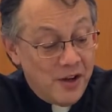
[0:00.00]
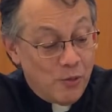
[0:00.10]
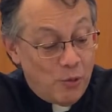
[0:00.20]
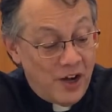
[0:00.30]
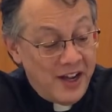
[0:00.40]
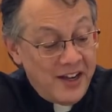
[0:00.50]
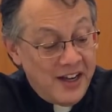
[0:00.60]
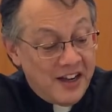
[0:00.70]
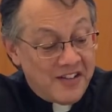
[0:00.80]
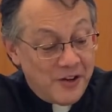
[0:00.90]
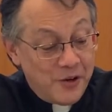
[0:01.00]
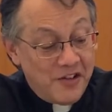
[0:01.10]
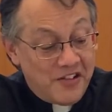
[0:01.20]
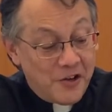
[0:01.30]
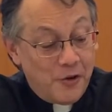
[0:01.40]
why, as though you
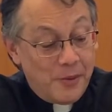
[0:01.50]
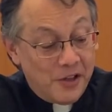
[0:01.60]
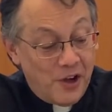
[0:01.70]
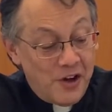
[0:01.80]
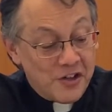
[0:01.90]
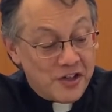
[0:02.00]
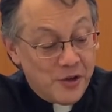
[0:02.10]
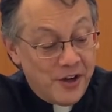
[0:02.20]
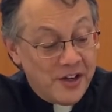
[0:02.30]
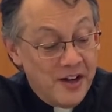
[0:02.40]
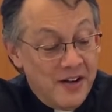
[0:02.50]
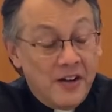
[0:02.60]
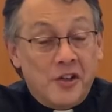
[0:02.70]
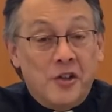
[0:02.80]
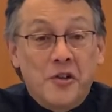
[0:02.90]
still belonged to it,
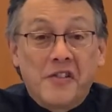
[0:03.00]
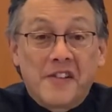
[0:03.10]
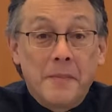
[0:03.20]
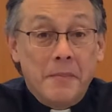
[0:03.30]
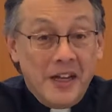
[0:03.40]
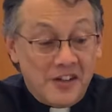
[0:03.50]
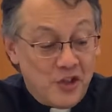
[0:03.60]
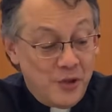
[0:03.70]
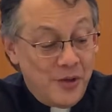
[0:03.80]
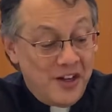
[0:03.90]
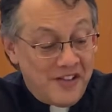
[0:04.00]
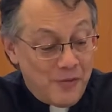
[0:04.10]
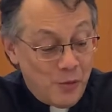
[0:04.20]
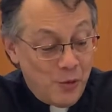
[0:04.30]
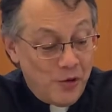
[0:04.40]
do you submit to its
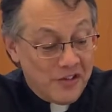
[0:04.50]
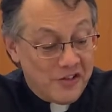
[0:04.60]
rules?